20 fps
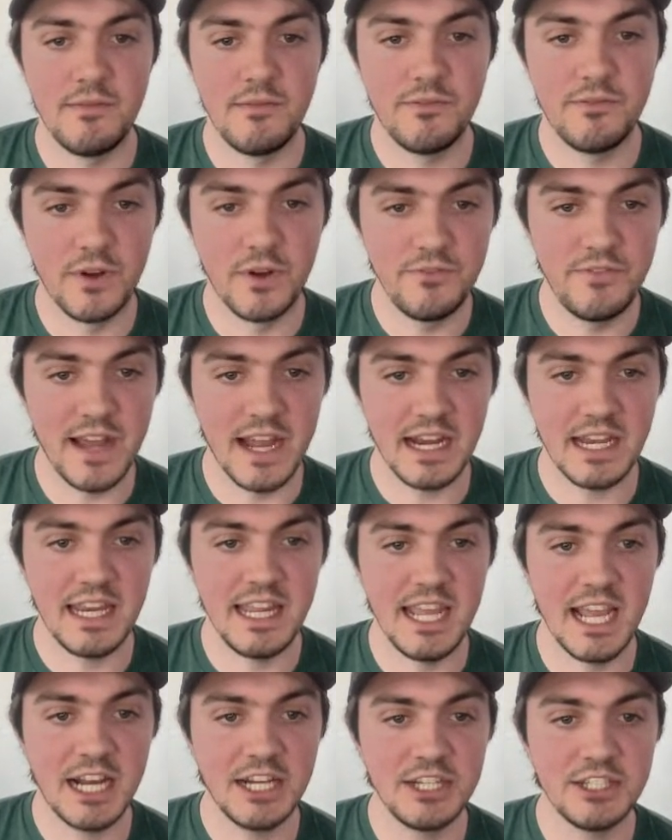Fun fact,
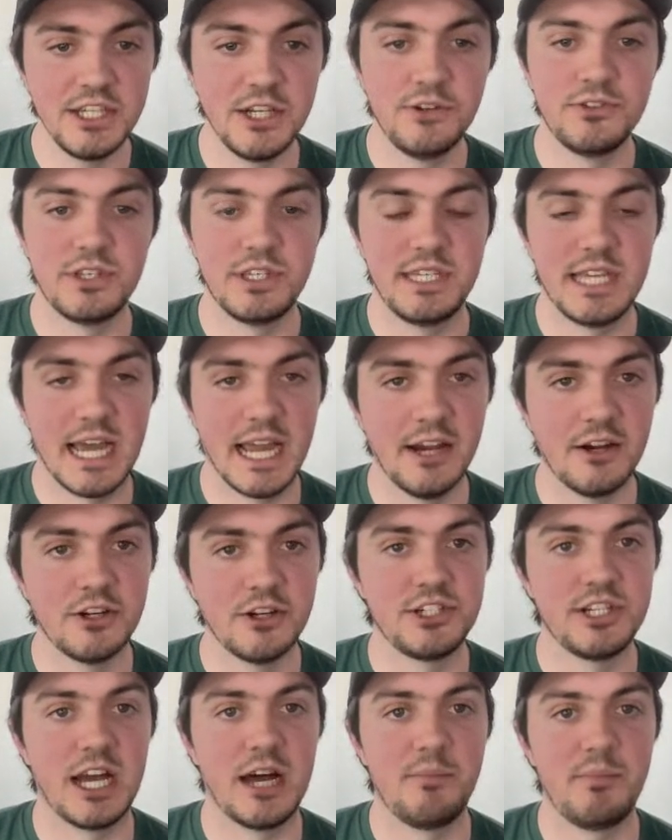he actually owns a tire
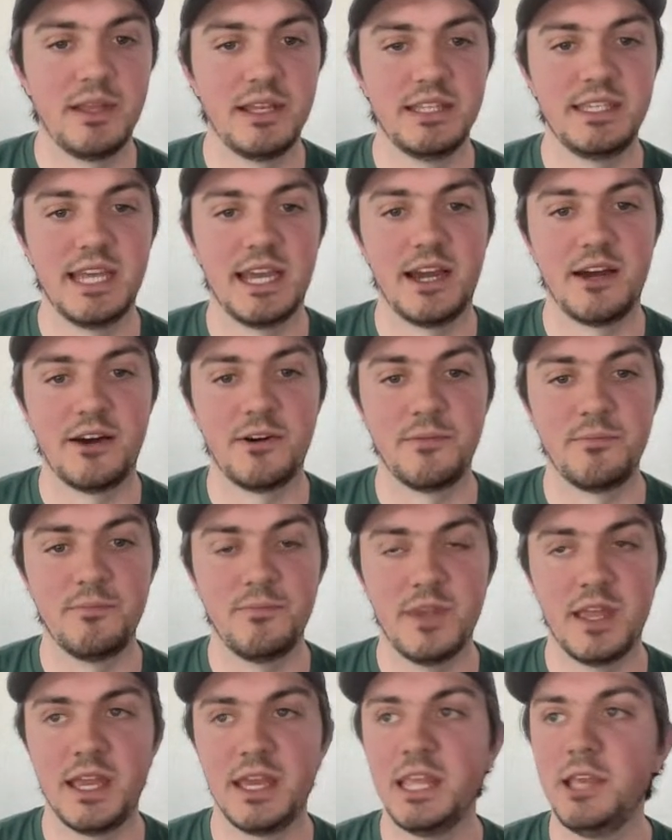shop in
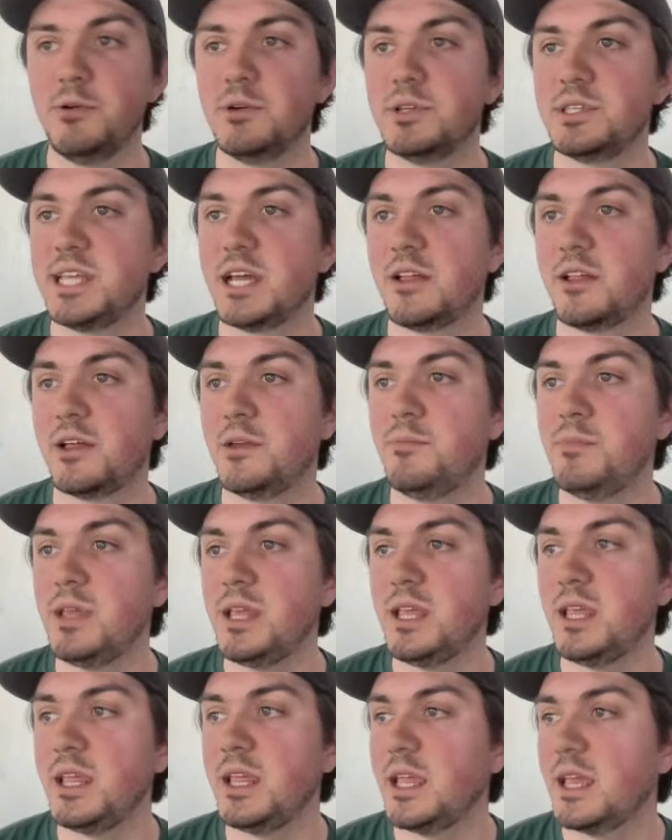town, and he was telling
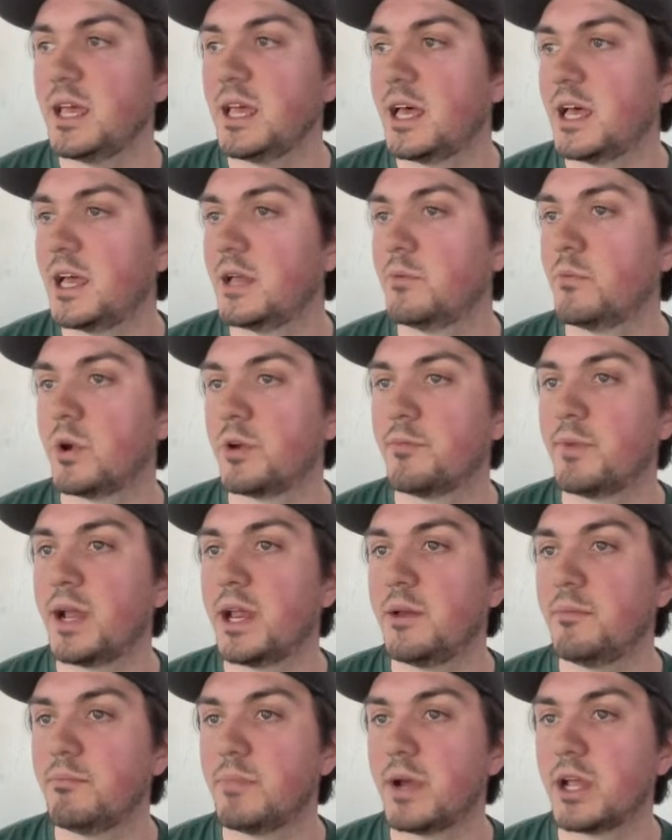me and one of
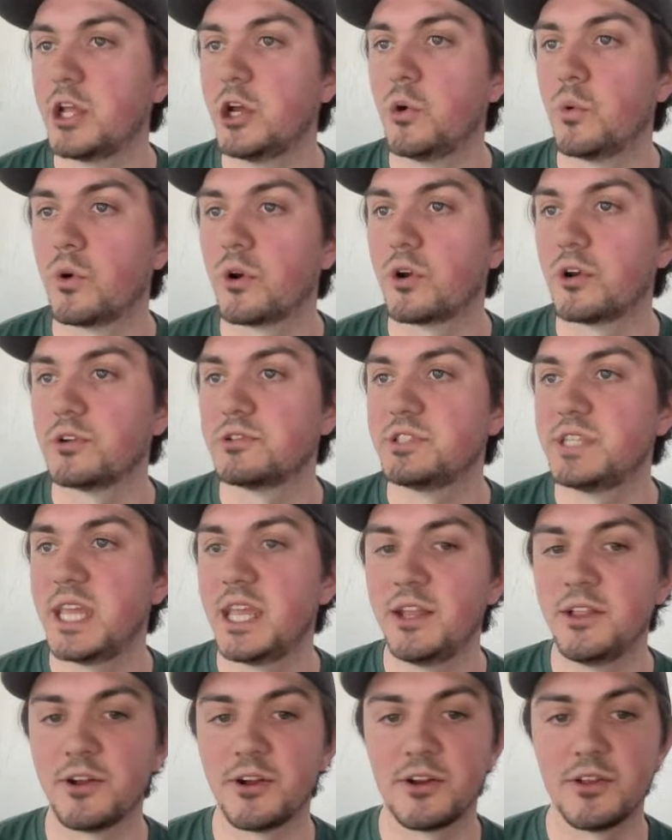my coworkers,
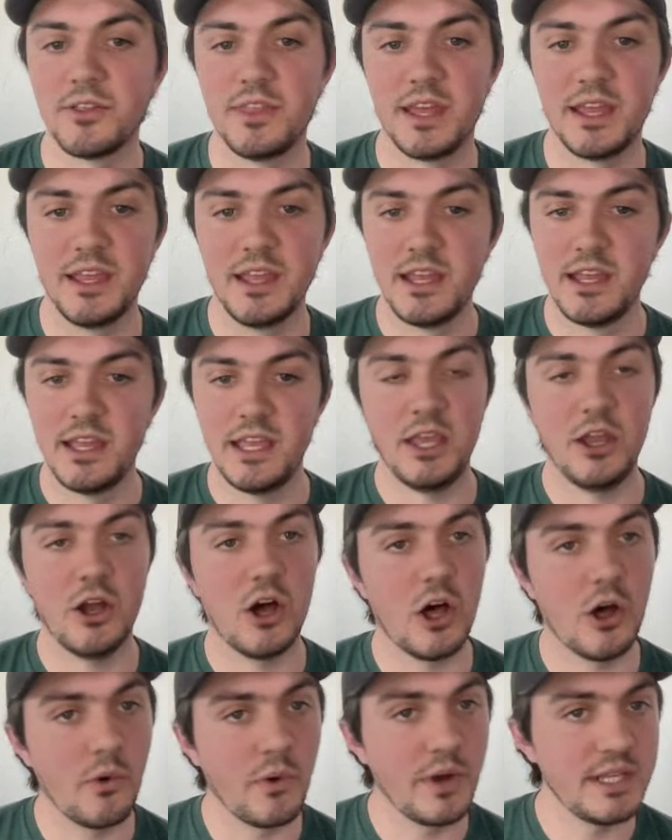Taylor, that he
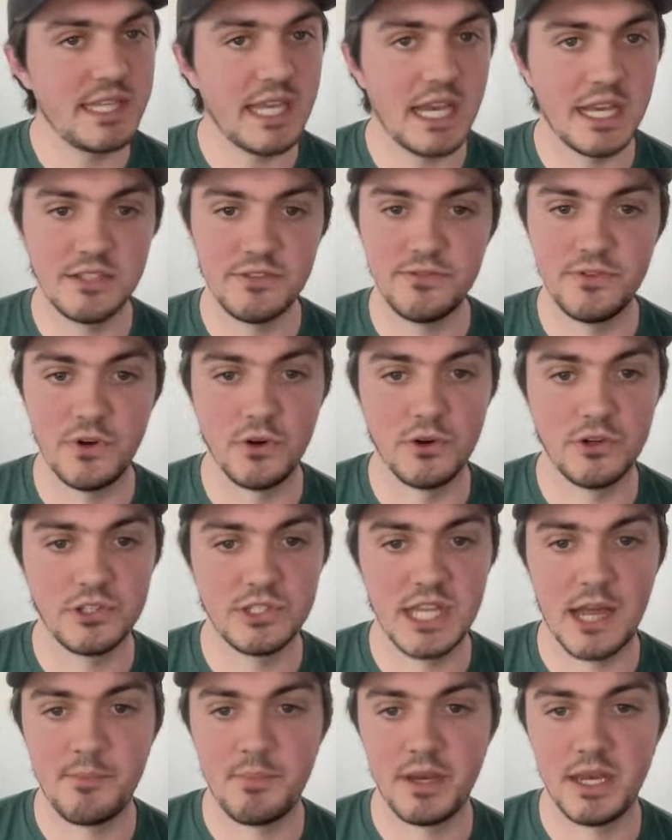always has folks
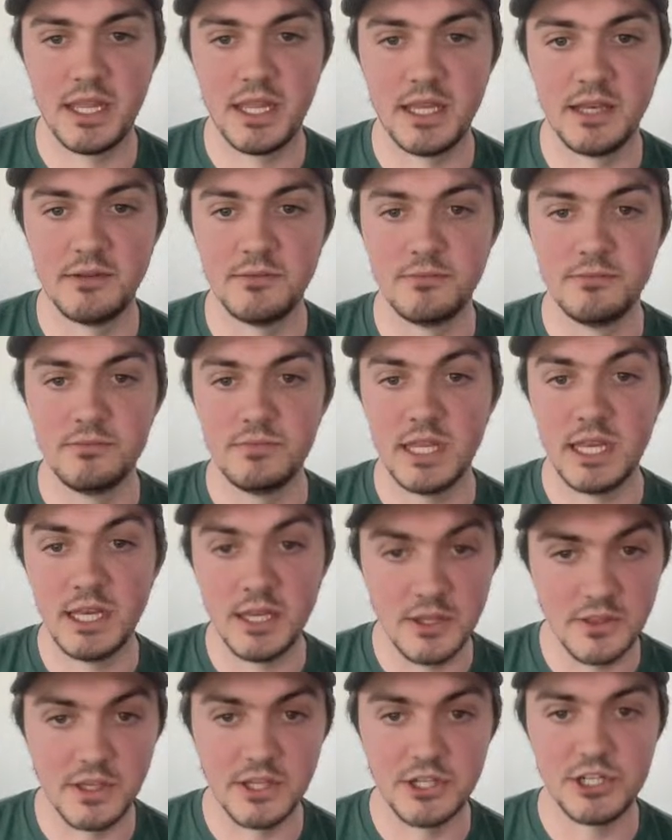stopping
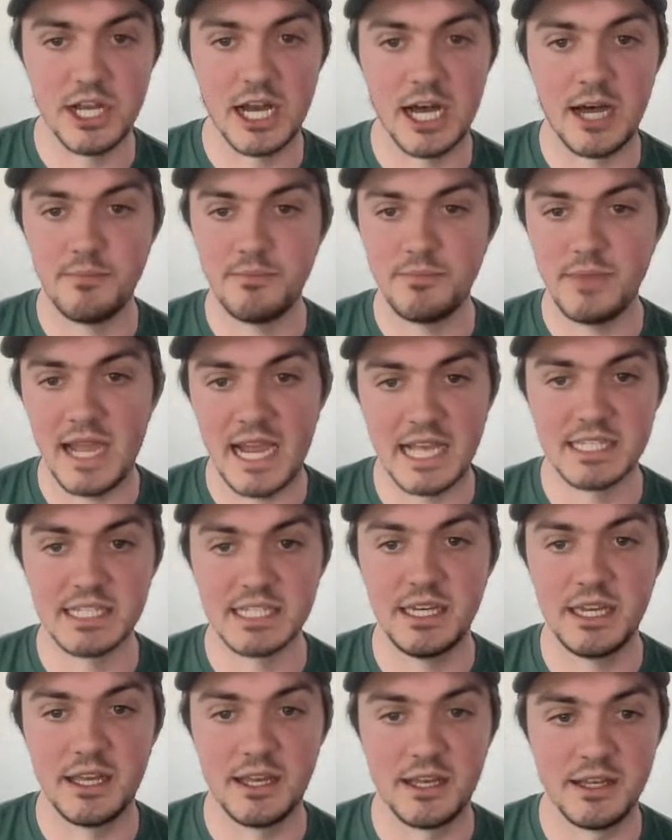into the shop
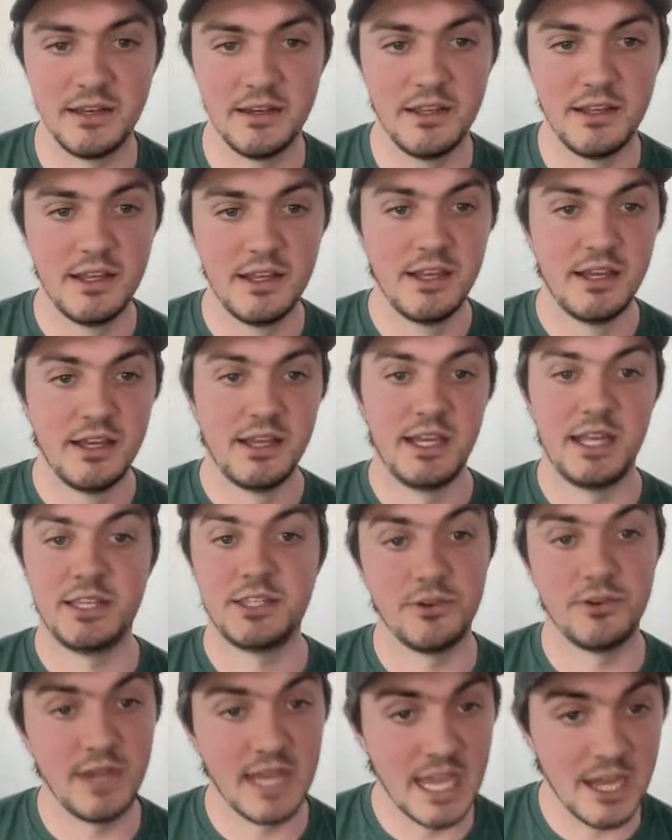asking to hunt.
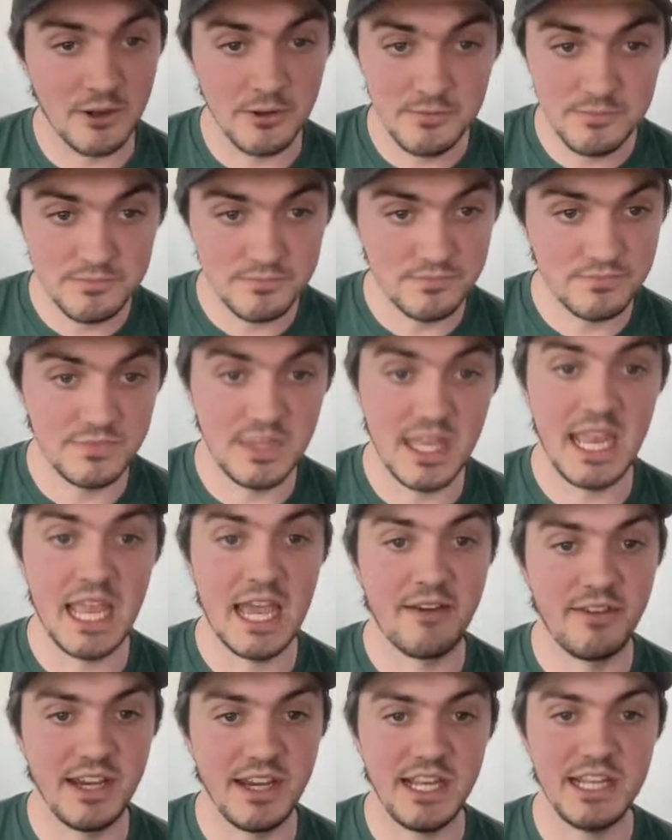And so now they
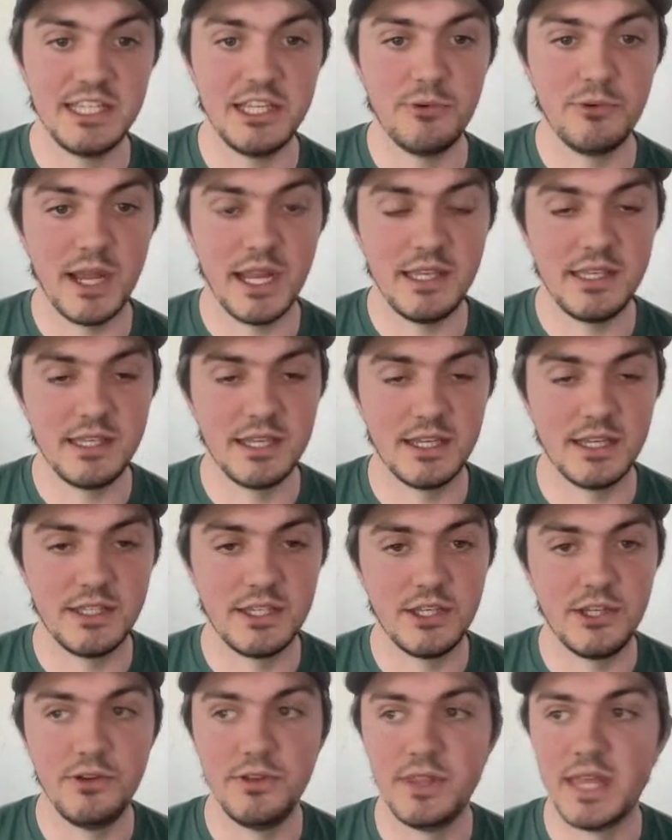have an easy way to
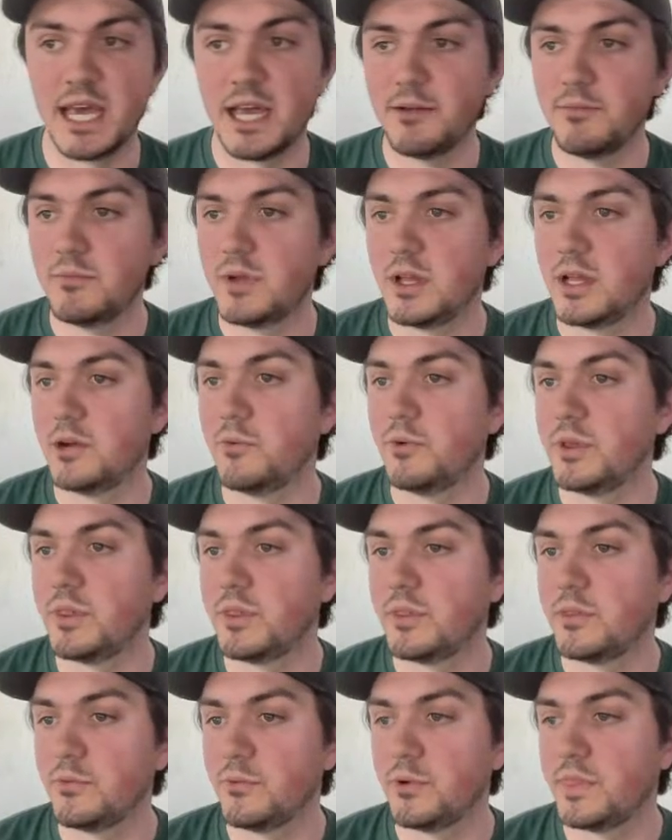do that
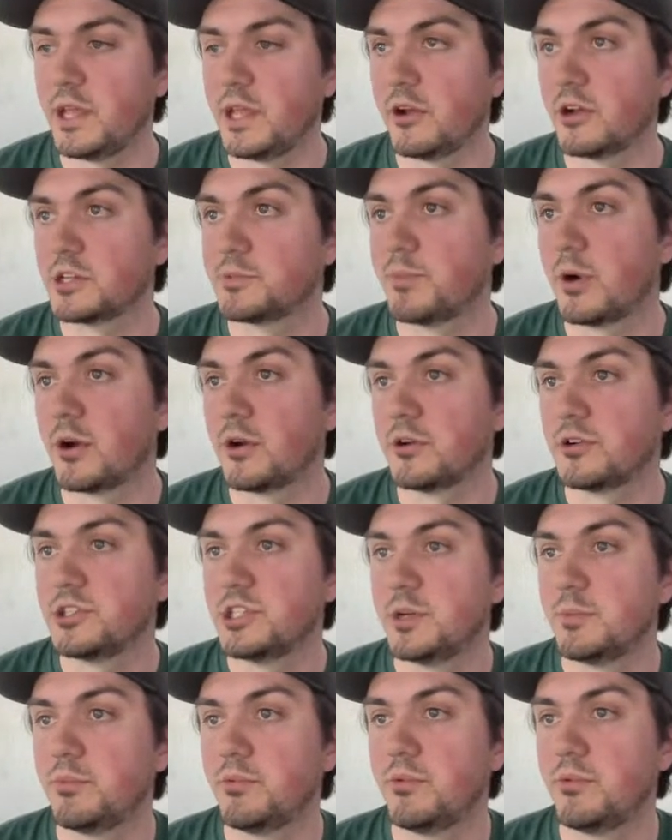with Eric's
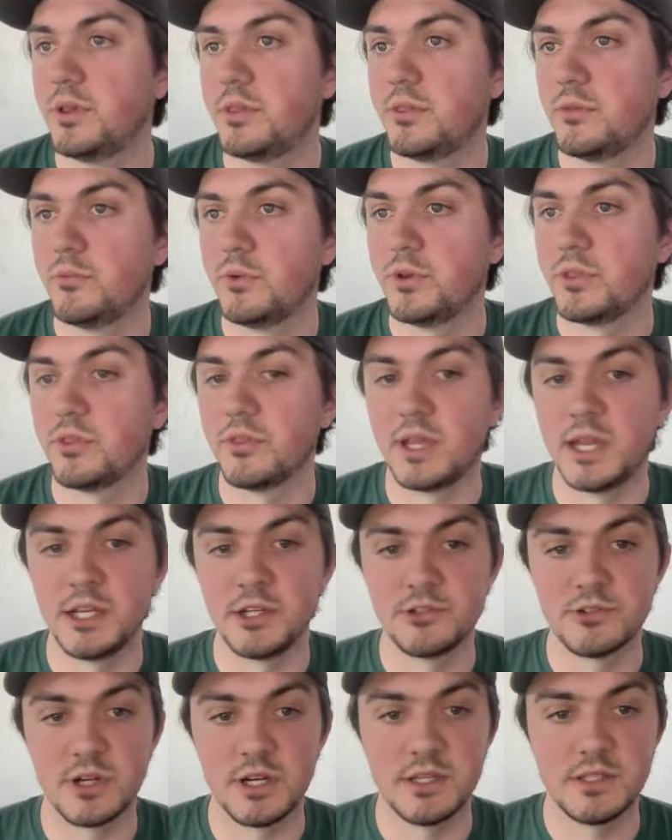partnership with
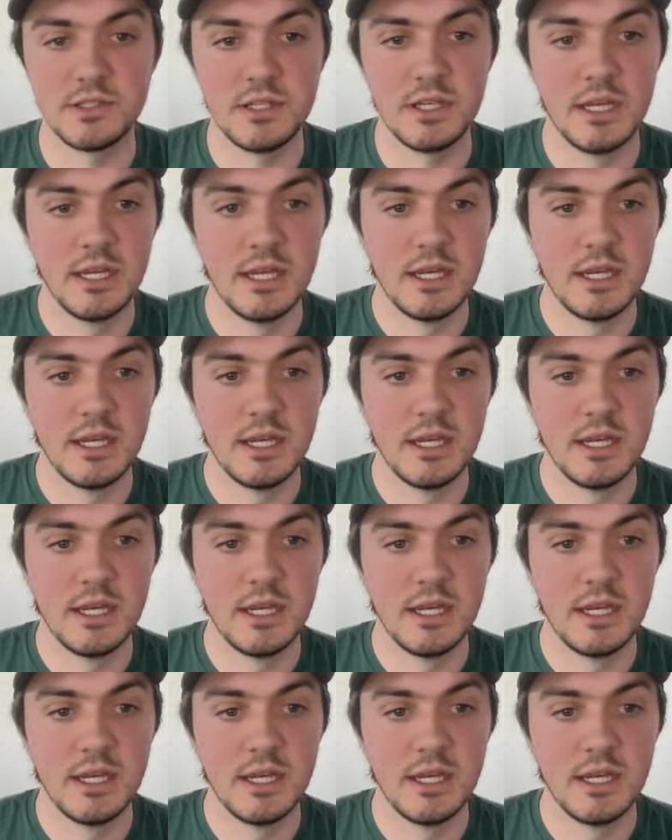LandTrust.